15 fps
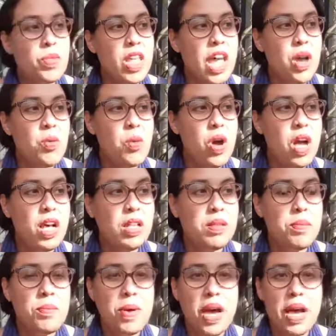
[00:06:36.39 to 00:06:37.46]
And while
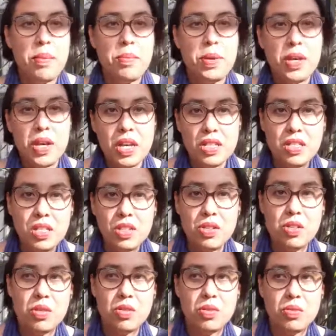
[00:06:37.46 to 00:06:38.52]
my
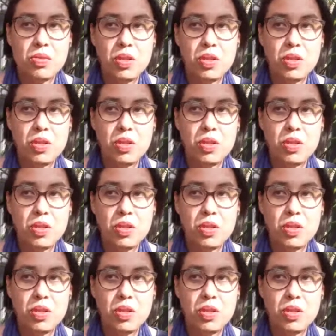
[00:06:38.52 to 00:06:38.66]
personal